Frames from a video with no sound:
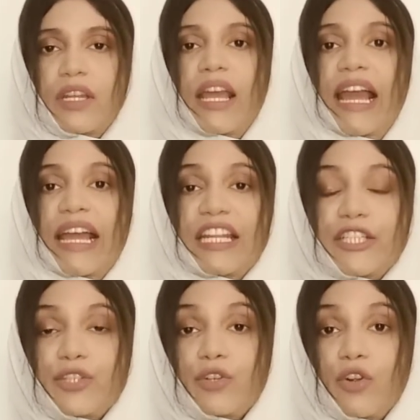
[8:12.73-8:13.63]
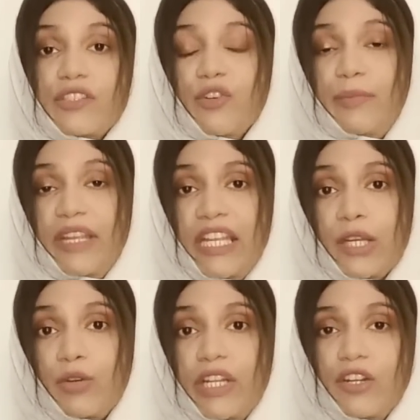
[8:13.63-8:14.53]
And it should also be
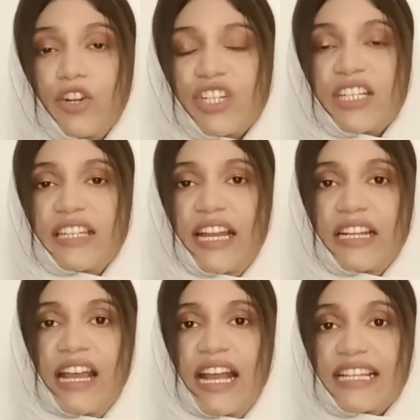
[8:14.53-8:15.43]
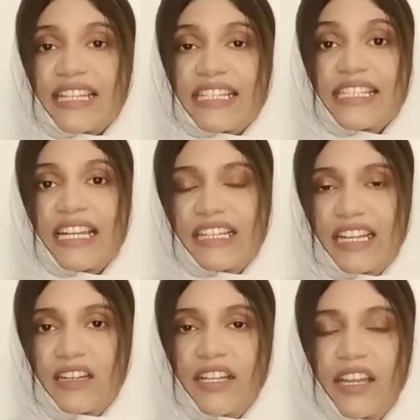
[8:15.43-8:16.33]
equally noted that, as I said
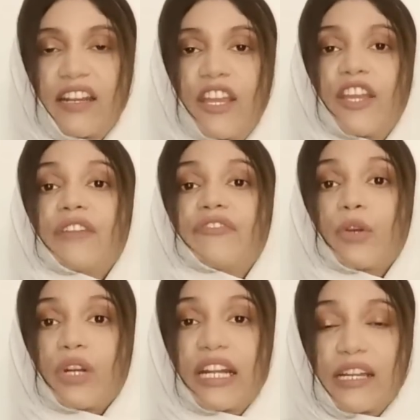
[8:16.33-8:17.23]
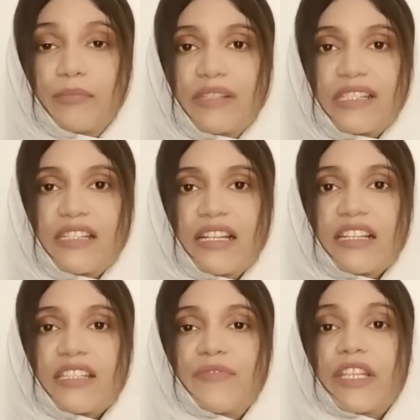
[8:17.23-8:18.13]
earlier, if you run a
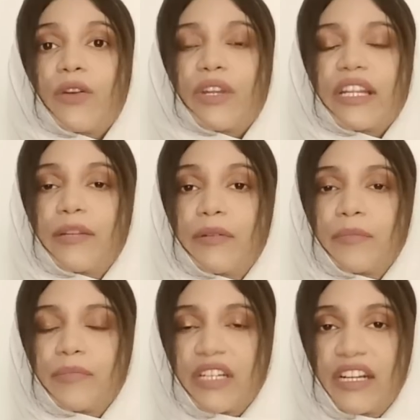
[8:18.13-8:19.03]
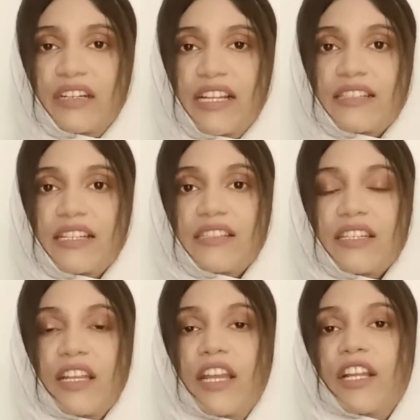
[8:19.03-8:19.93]
business without any trade license,
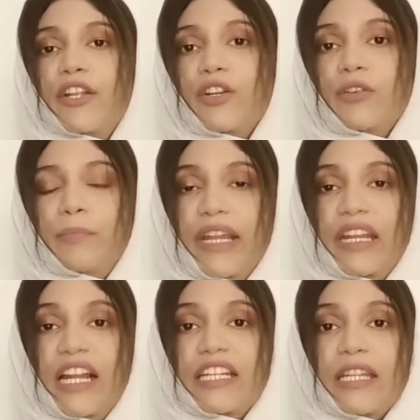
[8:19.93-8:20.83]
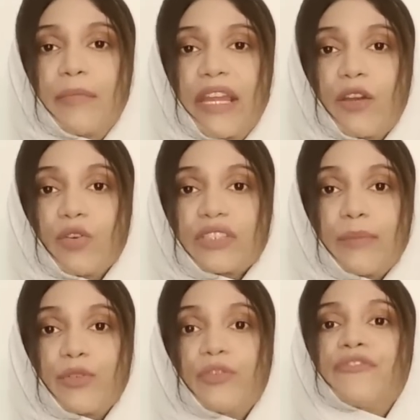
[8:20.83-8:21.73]
penalty may goes
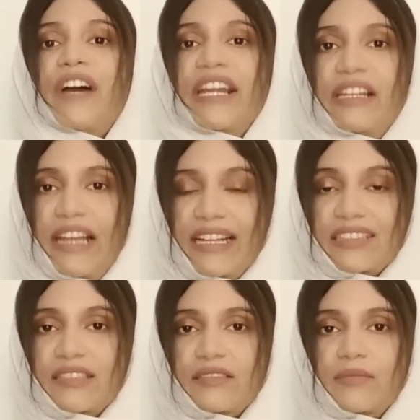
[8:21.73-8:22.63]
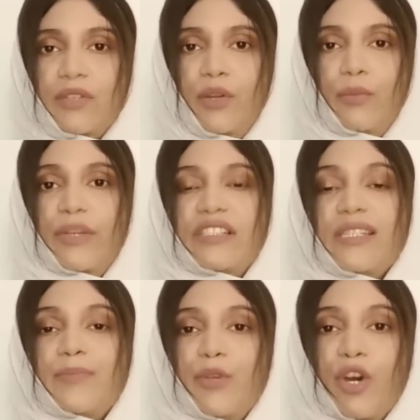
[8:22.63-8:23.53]
up to 5 lakhs, which
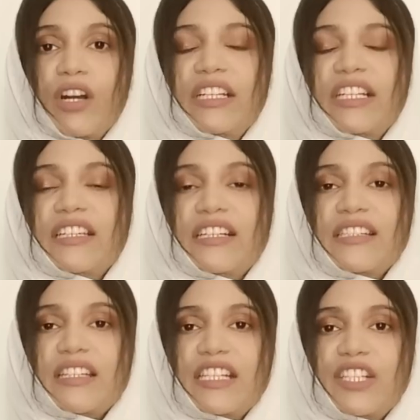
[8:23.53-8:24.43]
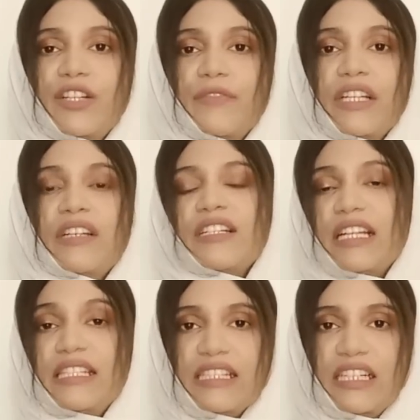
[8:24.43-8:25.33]
is purely the discretion of the
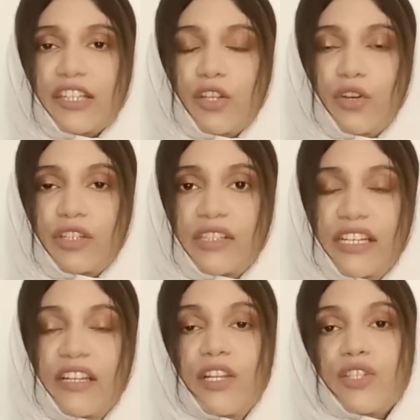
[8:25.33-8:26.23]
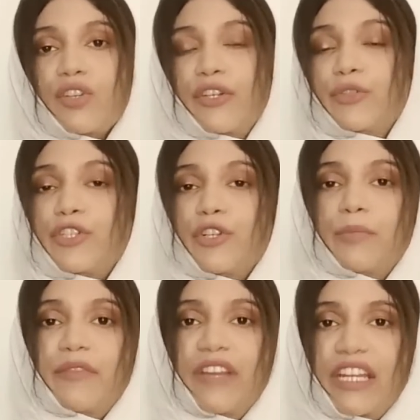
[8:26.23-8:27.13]
concerned authority. So you should
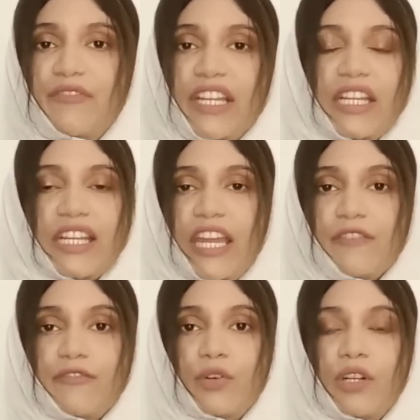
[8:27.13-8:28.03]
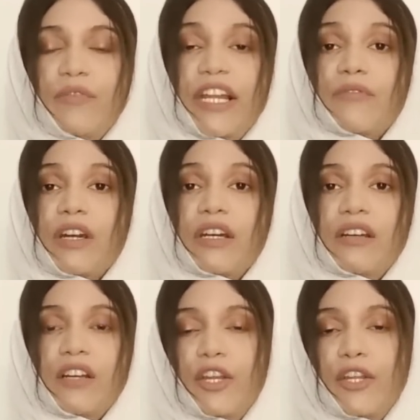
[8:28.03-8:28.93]
be very, very careful
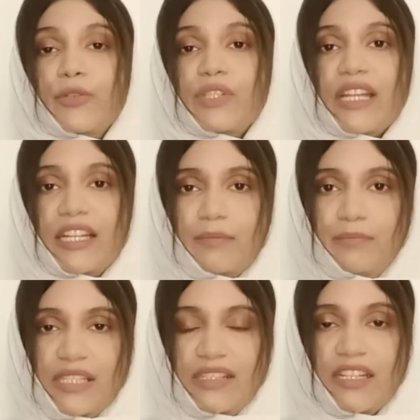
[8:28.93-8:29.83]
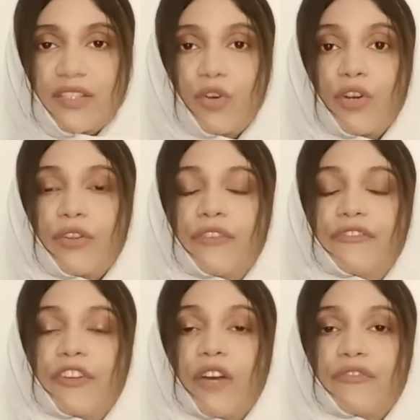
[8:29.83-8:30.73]
whenever you start a business, or
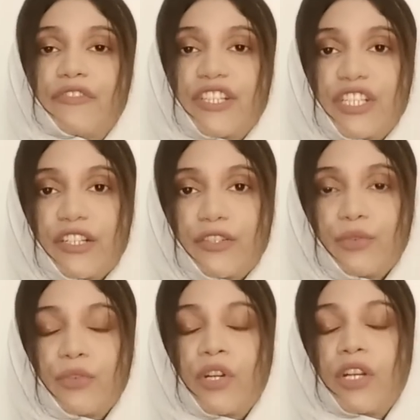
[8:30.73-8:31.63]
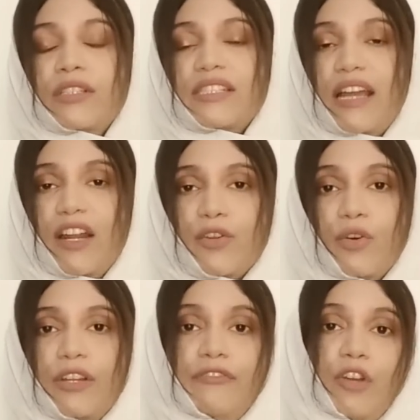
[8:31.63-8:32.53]
if you are wishing to start,
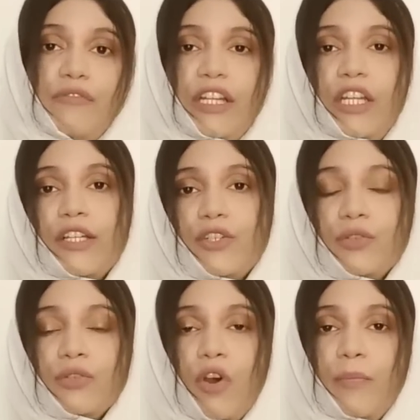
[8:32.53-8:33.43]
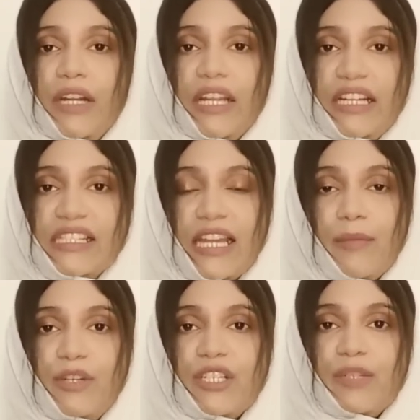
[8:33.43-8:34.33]
or if you are willing to open an
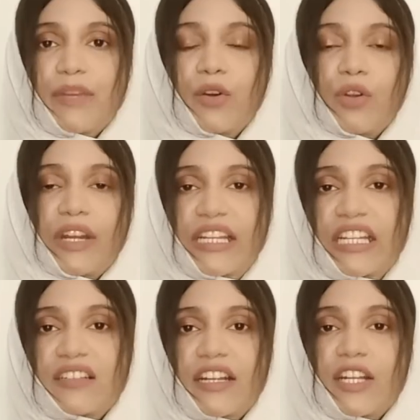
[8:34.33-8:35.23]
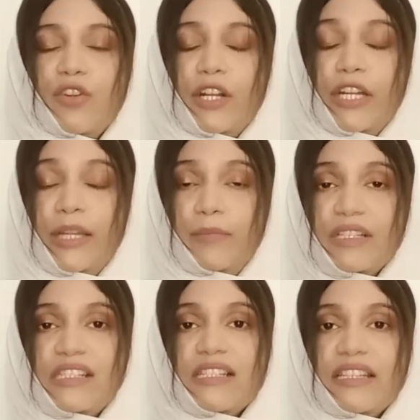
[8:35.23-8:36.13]
establishment or any trade or any
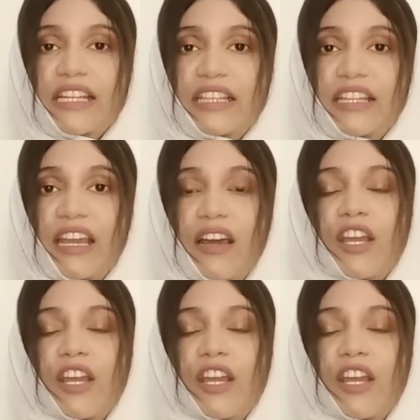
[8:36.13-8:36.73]
business in India,